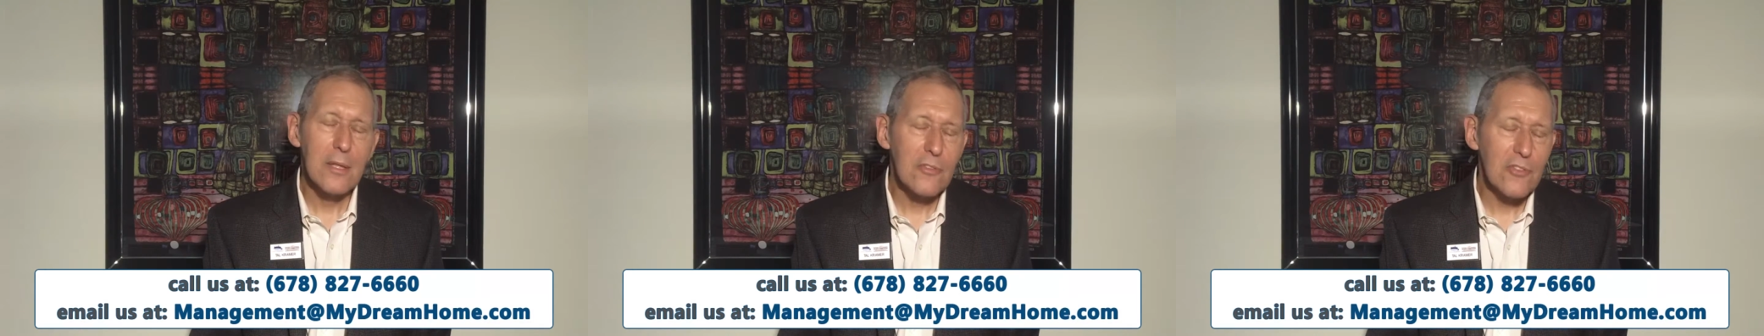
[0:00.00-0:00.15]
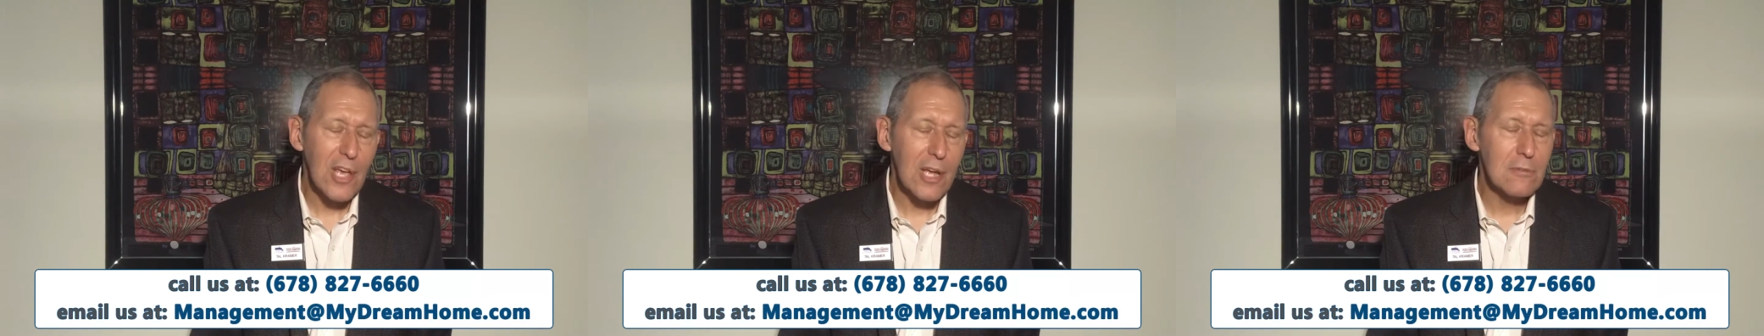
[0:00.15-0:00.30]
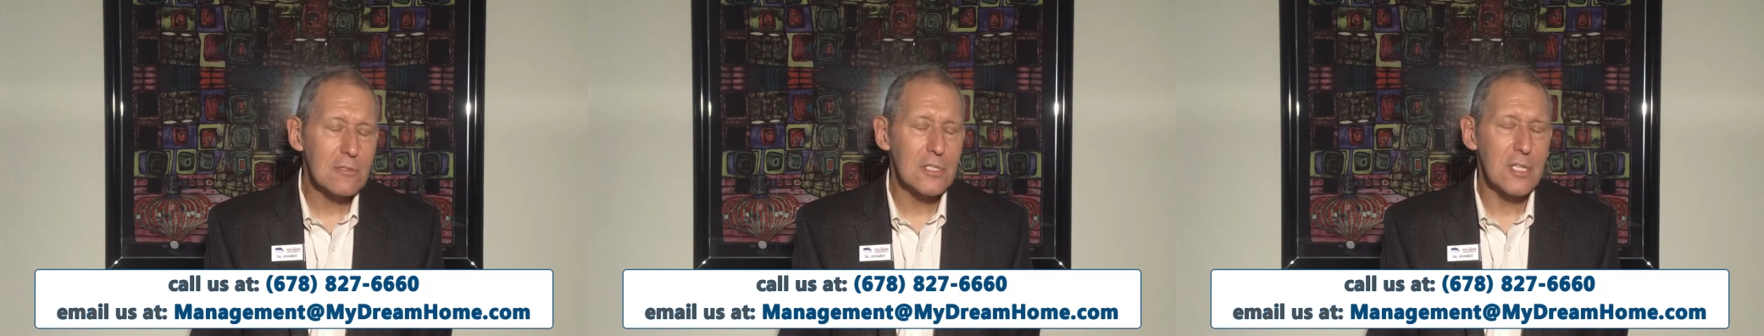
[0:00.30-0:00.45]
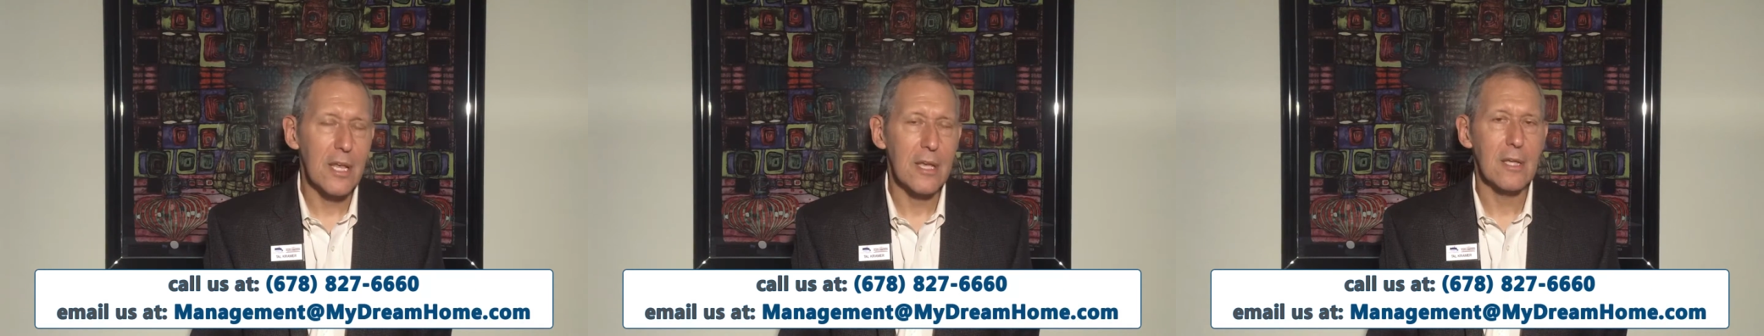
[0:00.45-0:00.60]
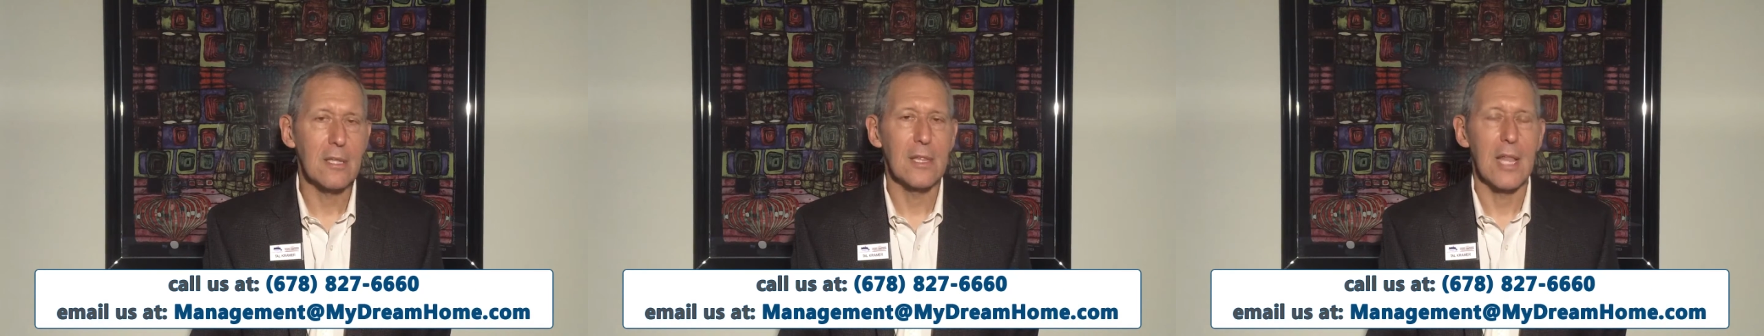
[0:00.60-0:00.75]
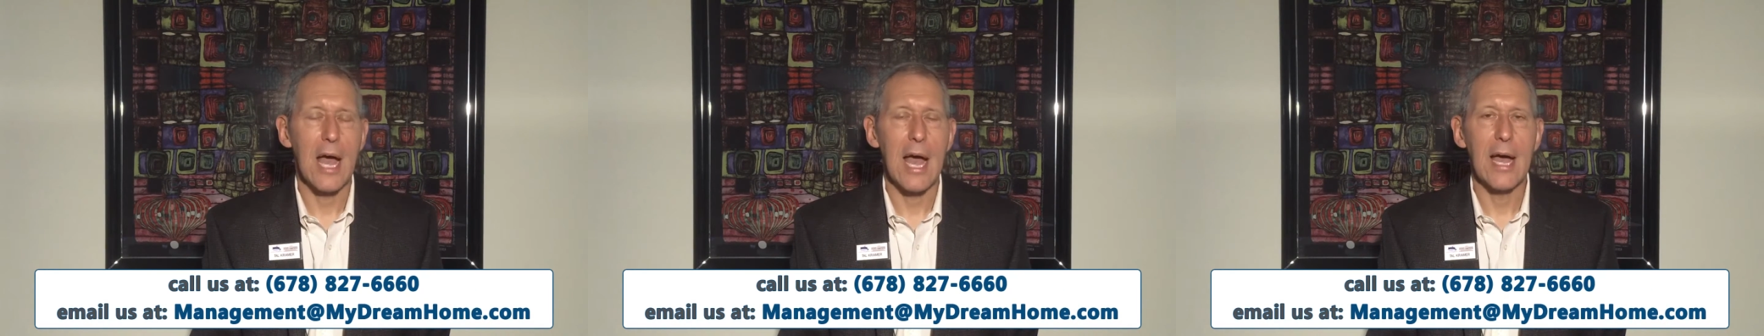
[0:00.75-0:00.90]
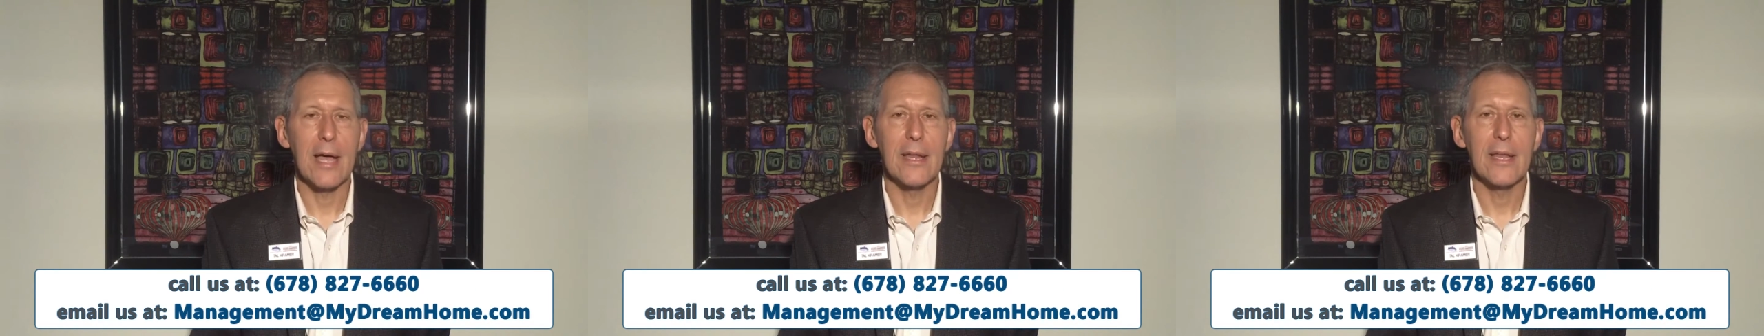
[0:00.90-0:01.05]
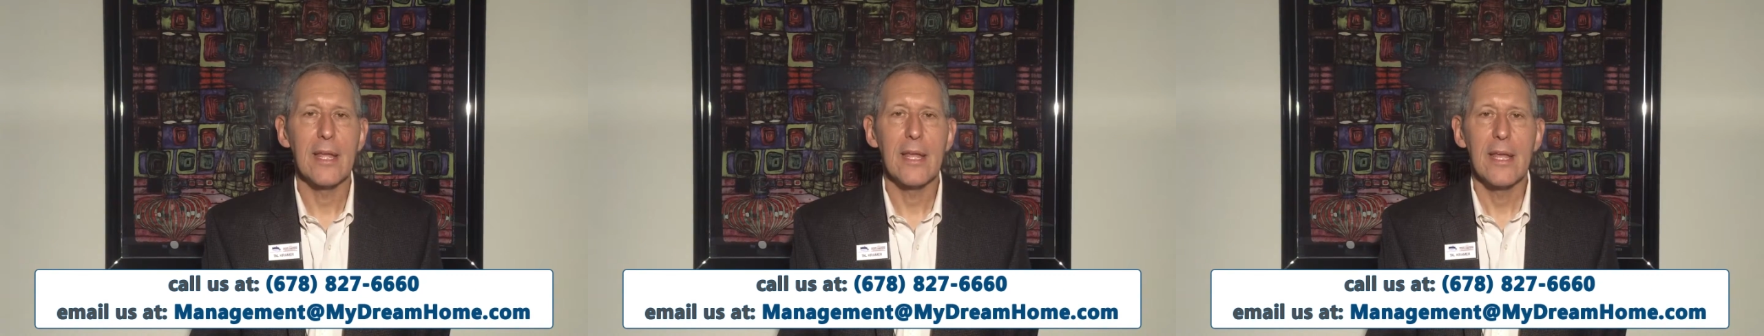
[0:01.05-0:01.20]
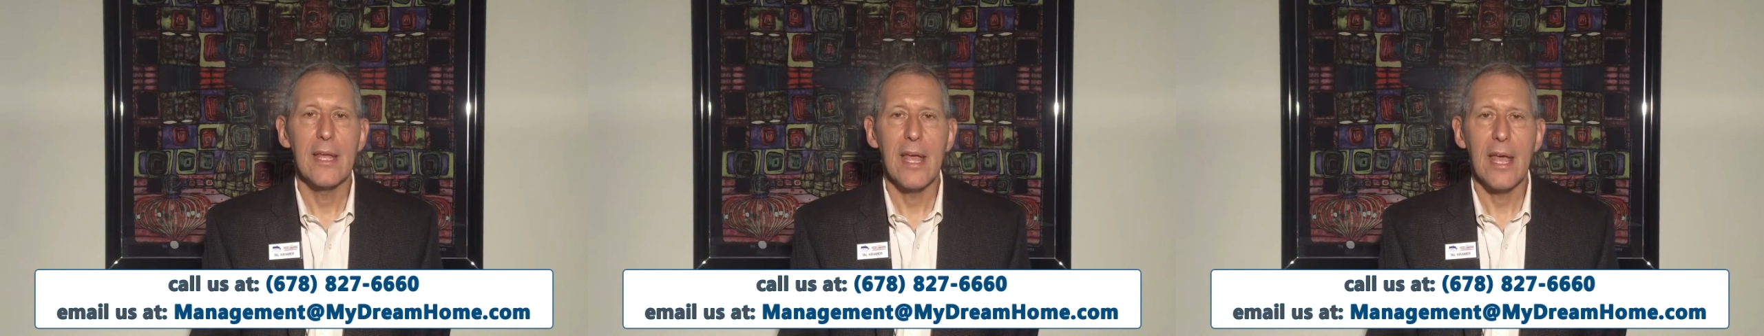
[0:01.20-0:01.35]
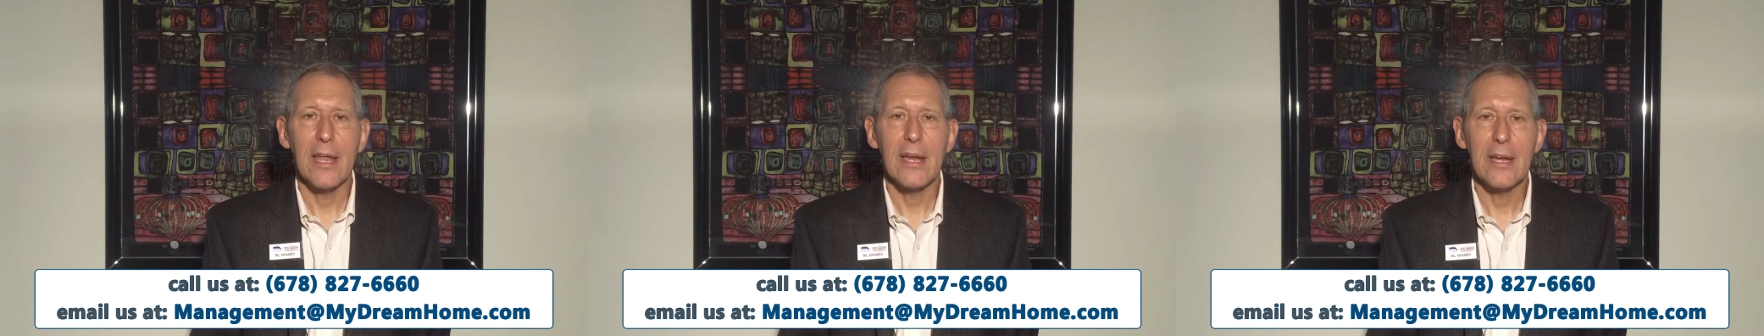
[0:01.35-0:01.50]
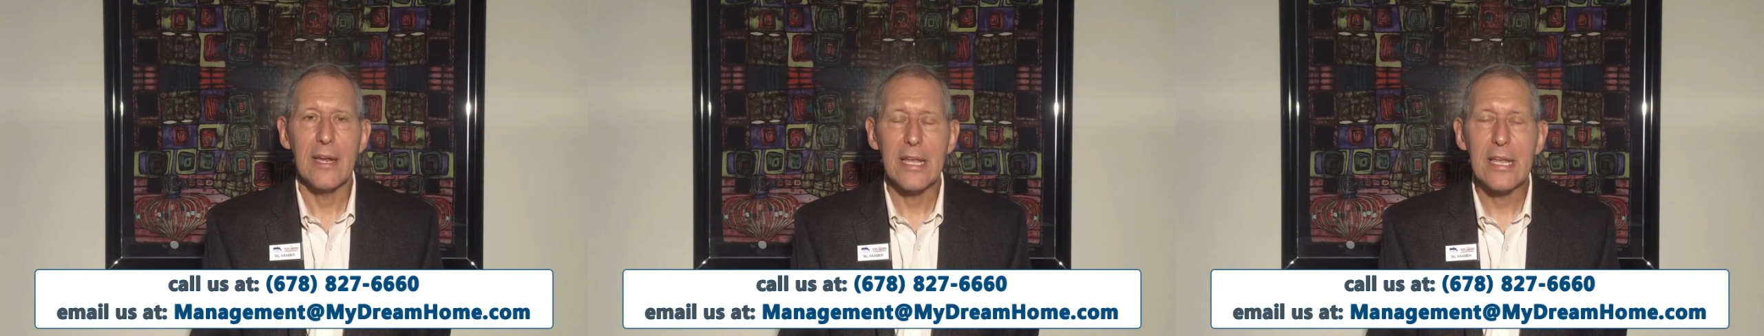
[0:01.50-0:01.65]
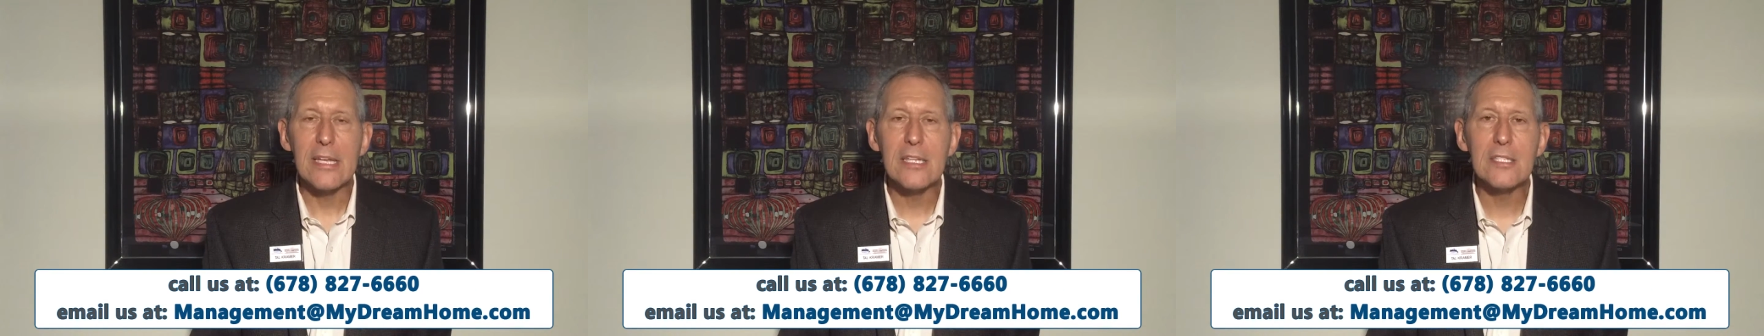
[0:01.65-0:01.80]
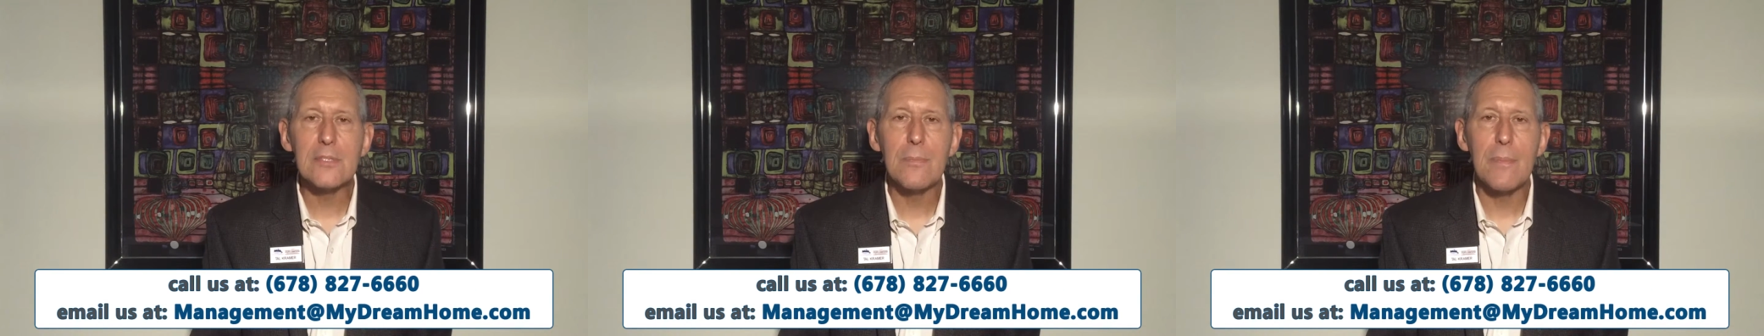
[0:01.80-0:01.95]
Sounds like a lot, and it
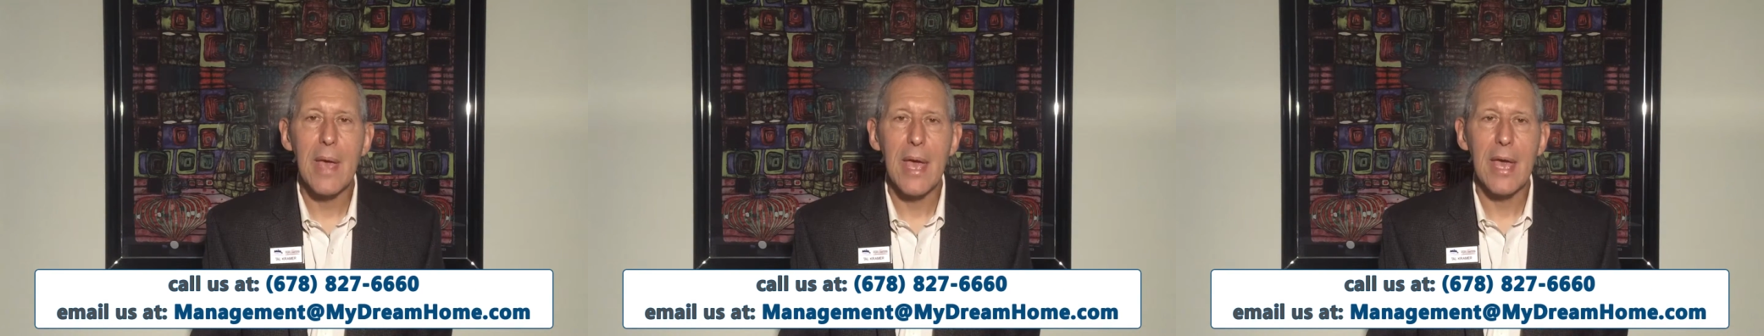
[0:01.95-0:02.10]
is